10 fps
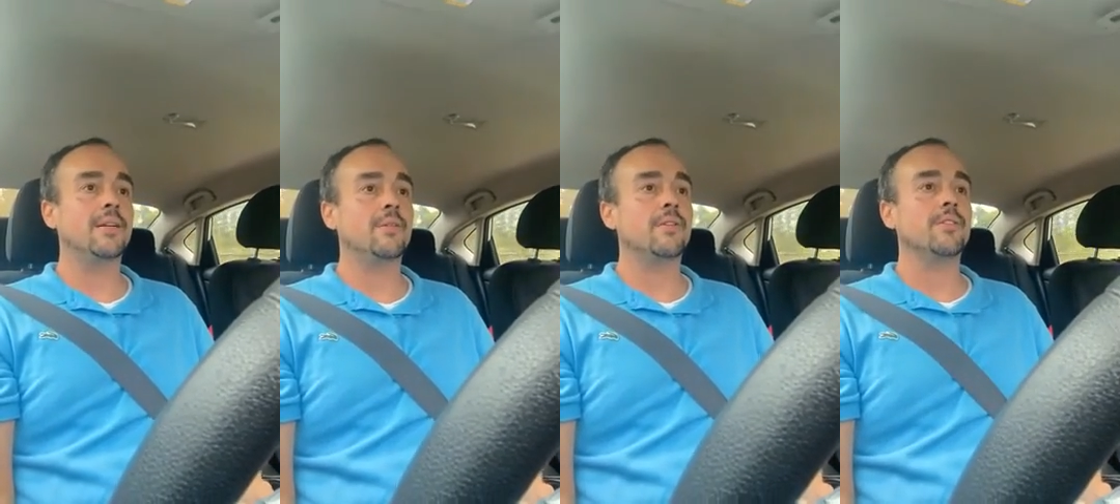
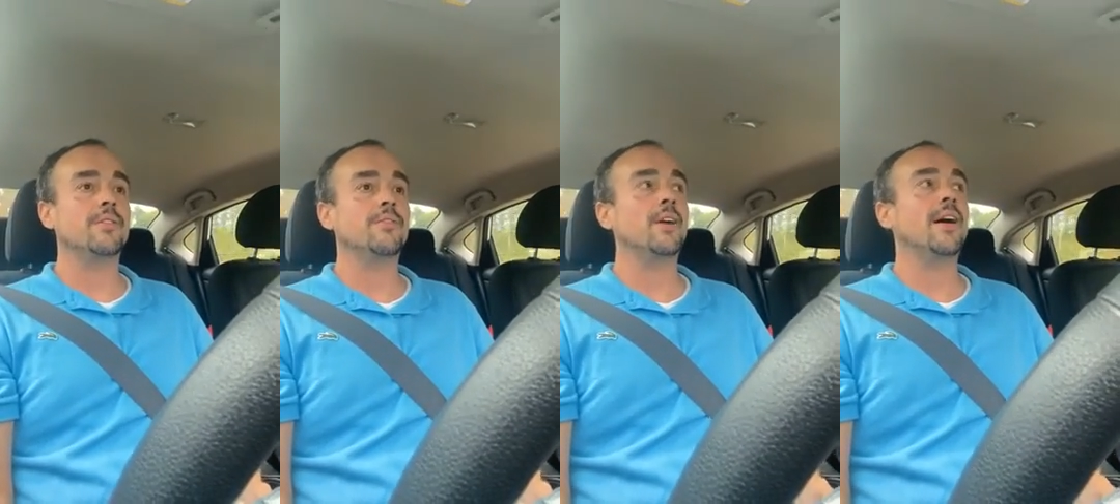You,
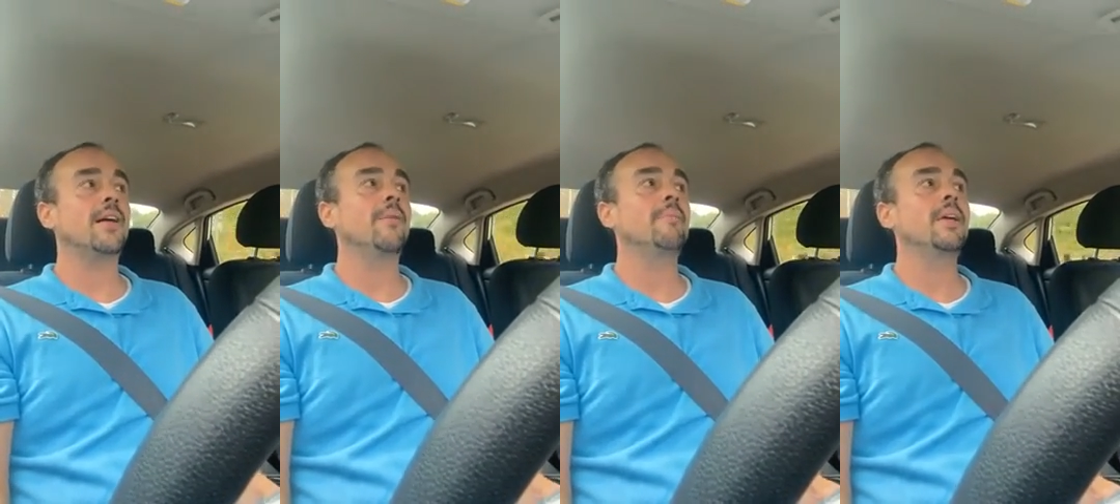have
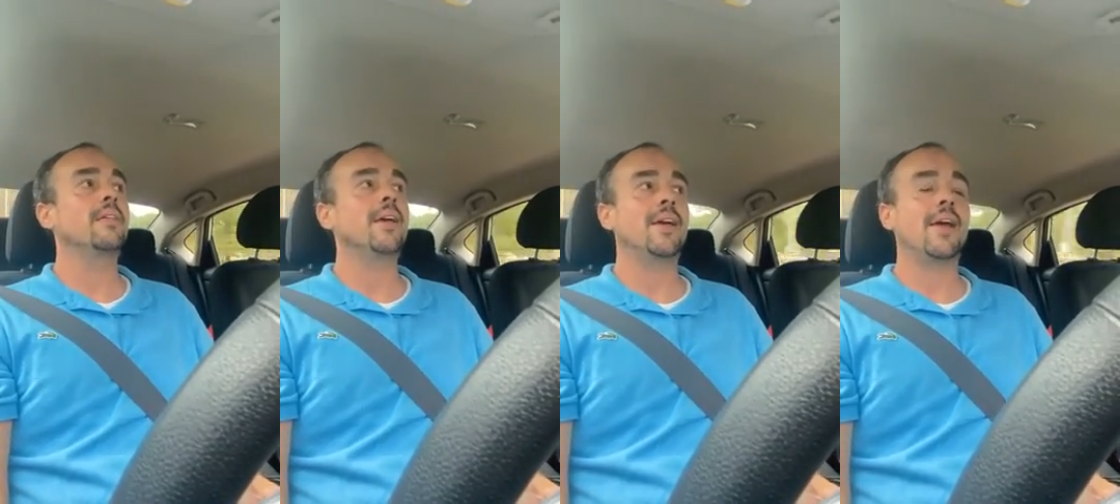got a big
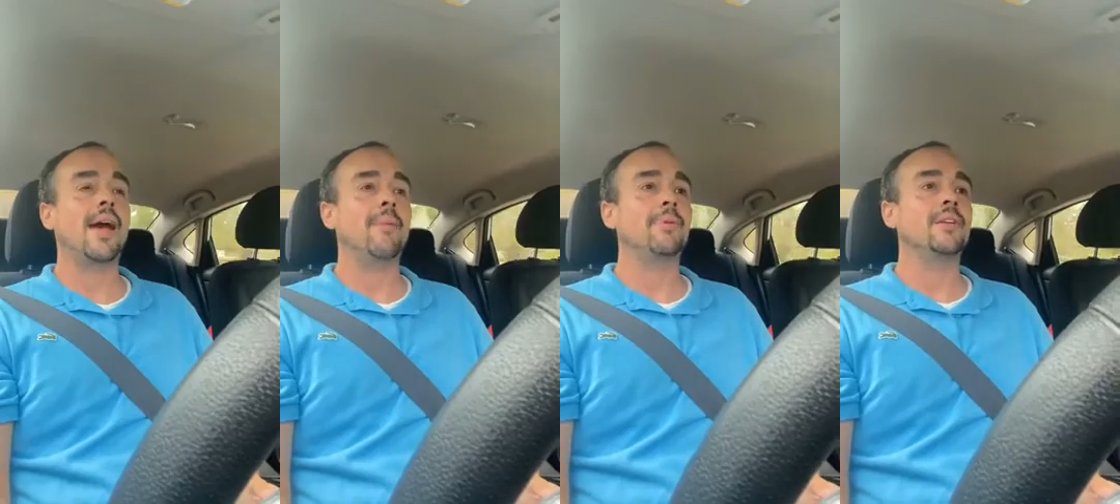thing
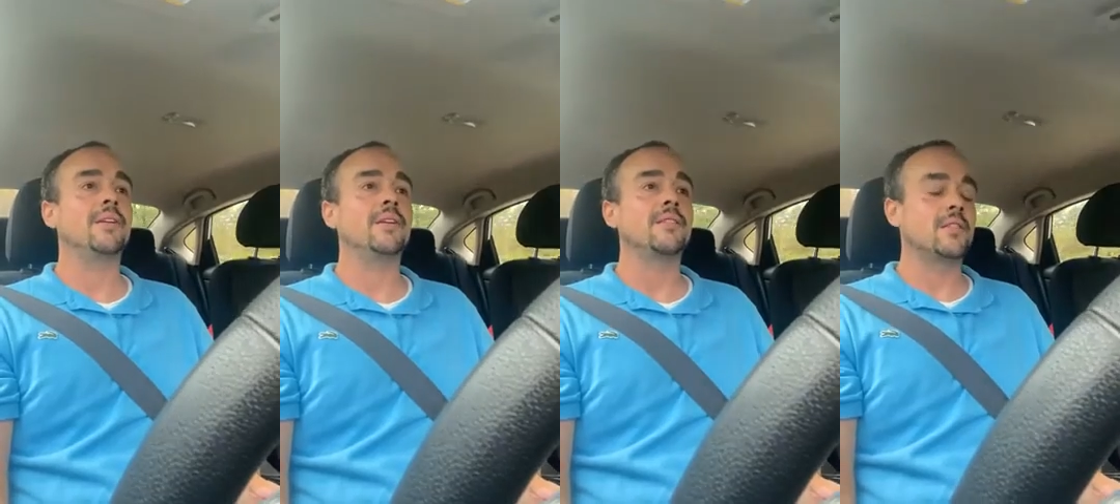
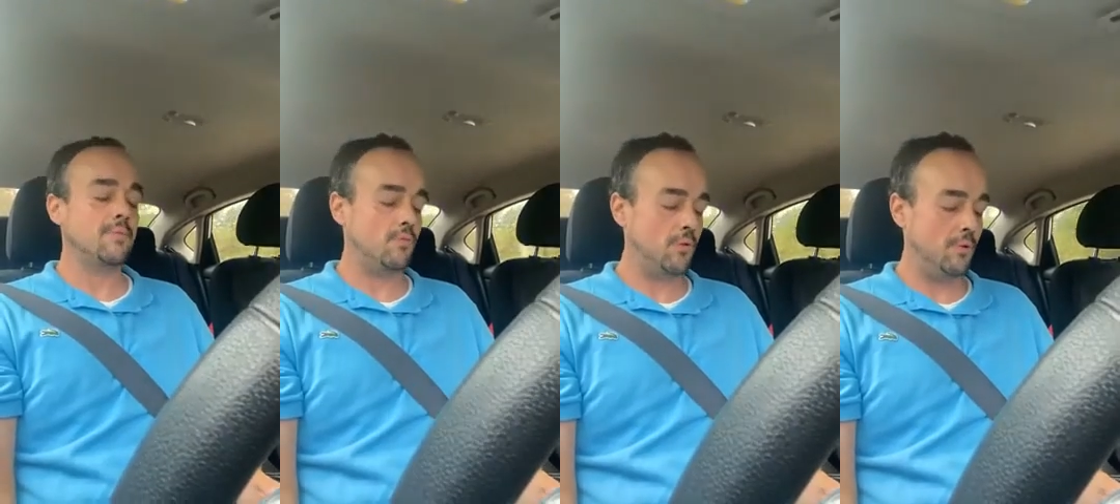happening, and
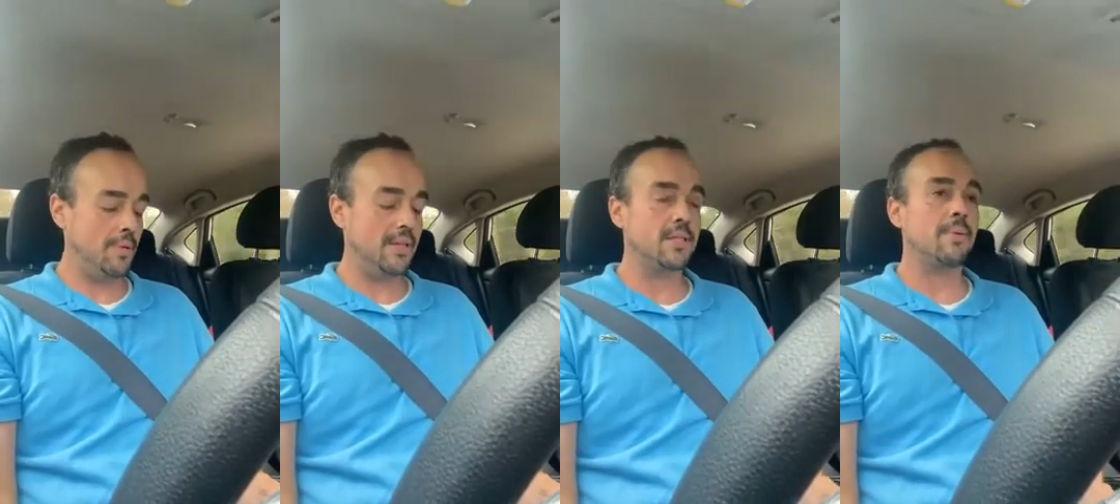something real
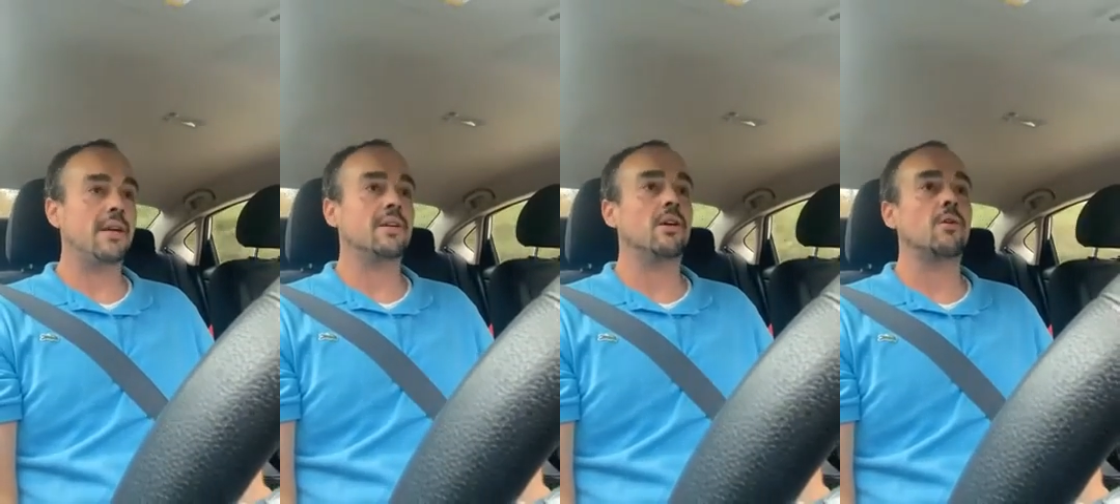big's
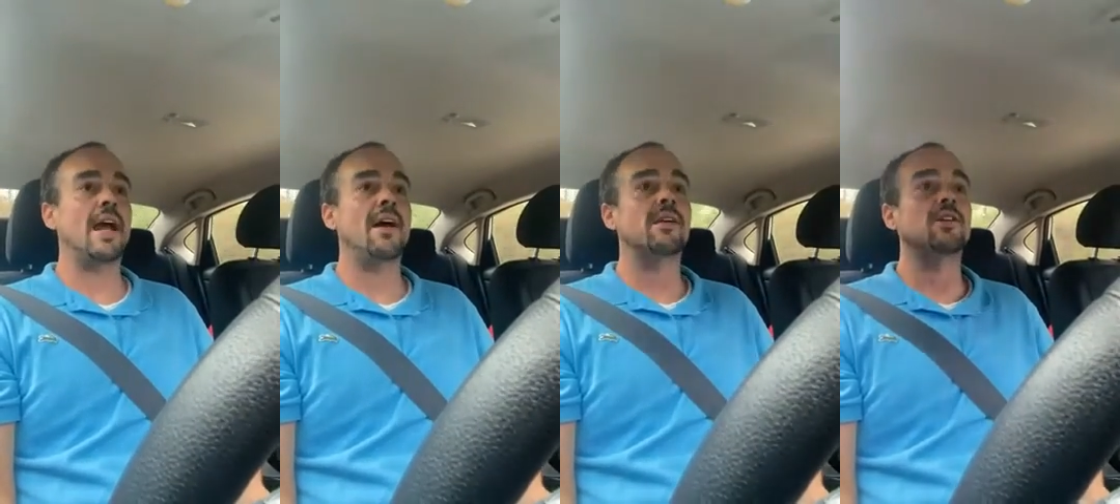about to go
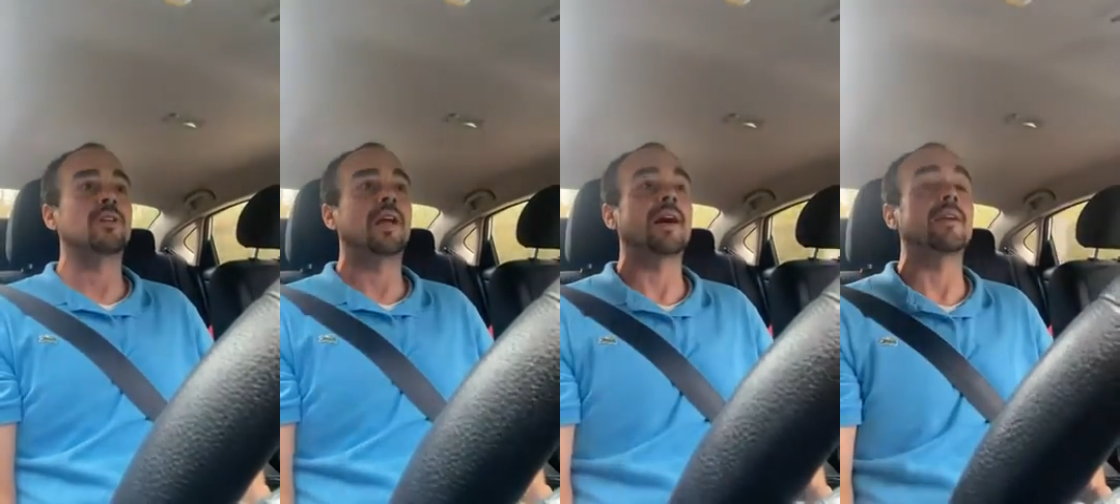down in your
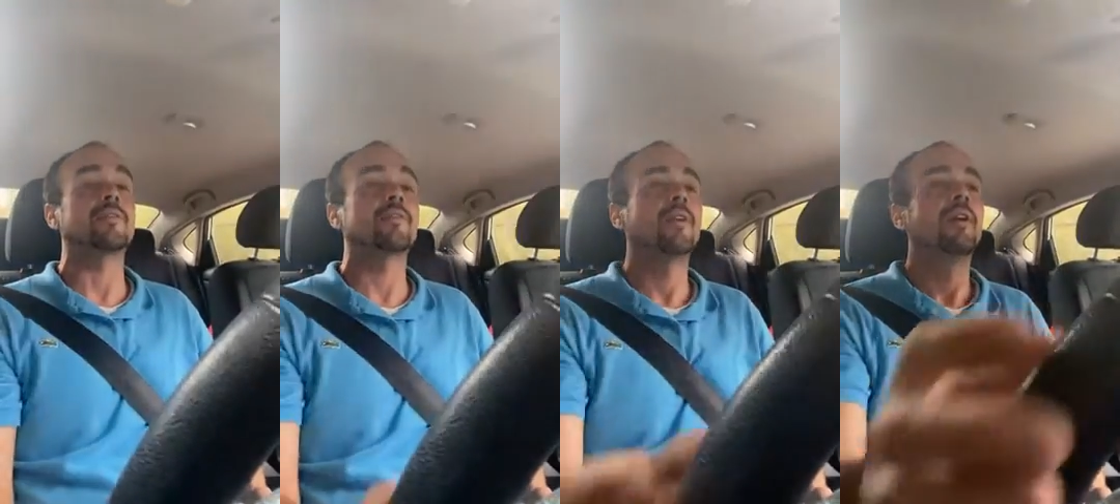
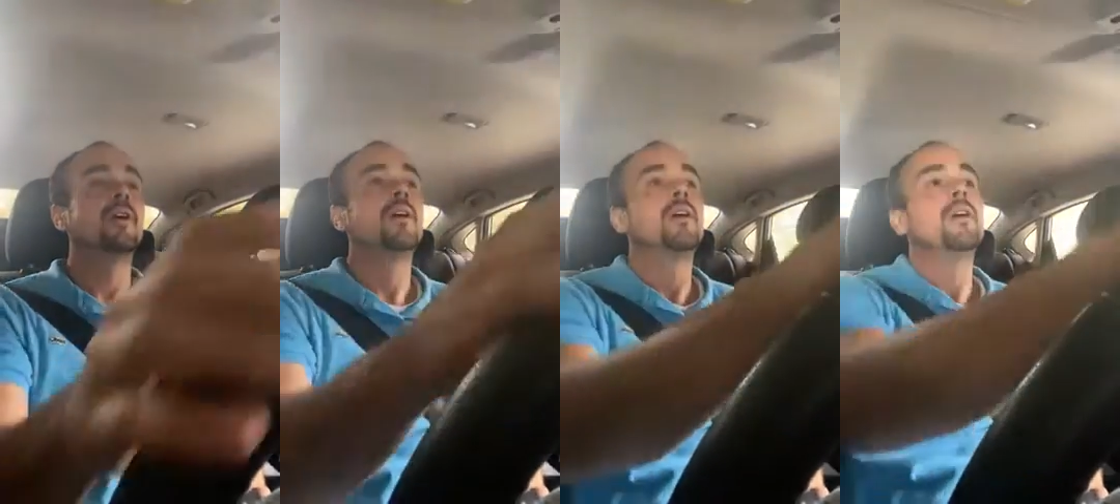life.
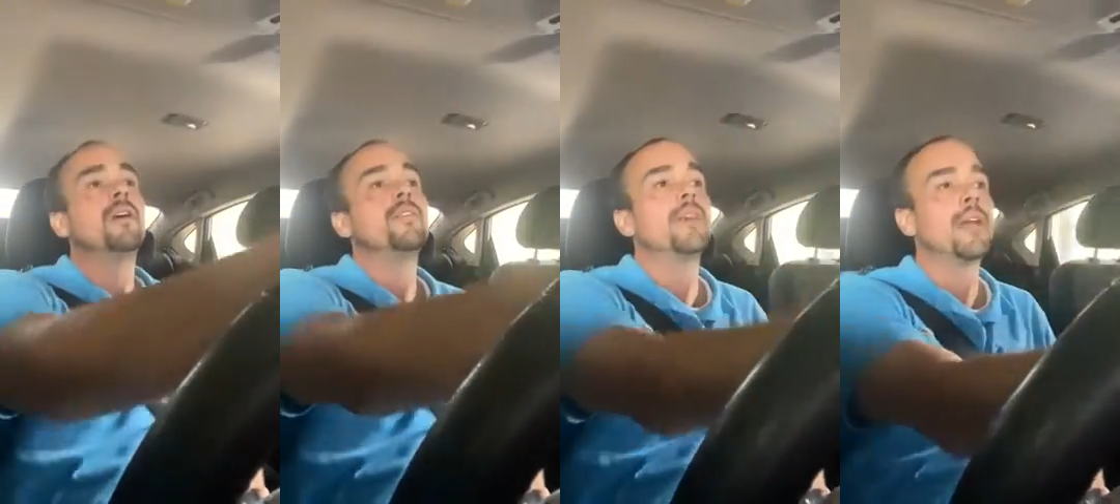
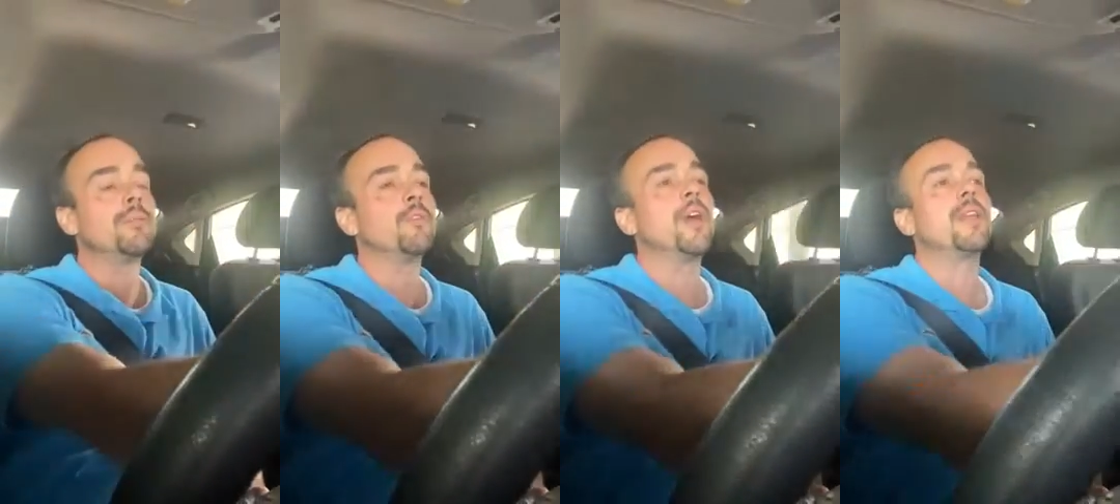You got to
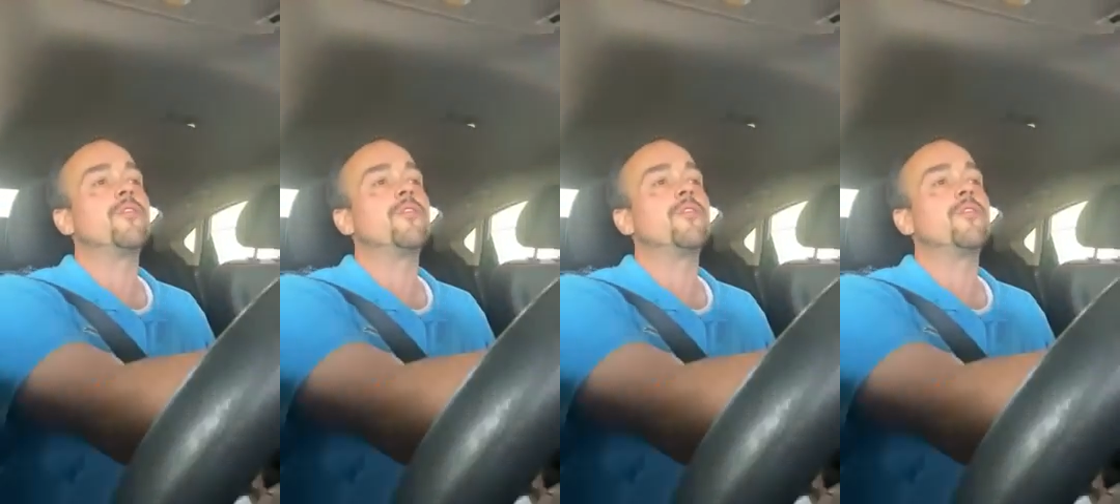be ready